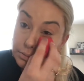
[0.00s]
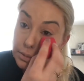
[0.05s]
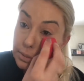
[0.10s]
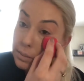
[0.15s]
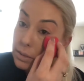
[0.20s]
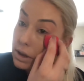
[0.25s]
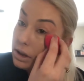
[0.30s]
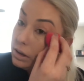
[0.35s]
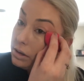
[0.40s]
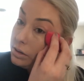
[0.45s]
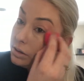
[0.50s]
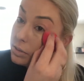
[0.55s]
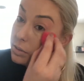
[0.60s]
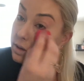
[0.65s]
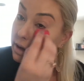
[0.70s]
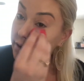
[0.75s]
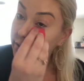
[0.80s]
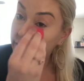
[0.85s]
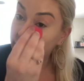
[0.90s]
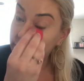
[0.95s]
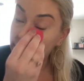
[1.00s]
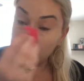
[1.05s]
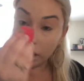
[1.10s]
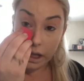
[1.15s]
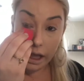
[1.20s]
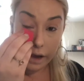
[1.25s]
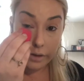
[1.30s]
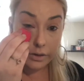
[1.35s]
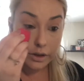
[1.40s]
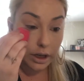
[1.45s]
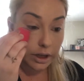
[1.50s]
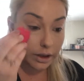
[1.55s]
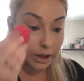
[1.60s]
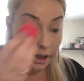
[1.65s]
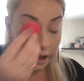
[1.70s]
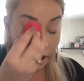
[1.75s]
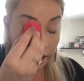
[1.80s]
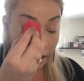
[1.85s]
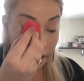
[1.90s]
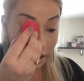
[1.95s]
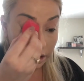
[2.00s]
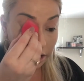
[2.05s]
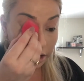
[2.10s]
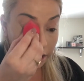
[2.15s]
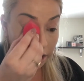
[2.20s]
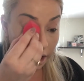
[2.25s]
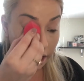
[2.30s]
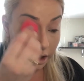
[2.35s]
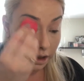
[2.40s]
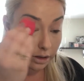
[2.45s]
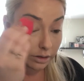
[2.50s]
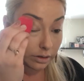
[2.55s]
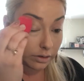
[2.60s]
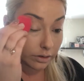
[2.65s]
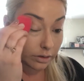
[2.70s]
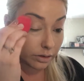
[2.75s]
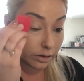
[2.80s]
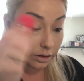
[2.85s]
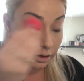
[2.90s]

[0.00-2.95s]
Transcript: I'm going to use whatever's left on there and just kind of,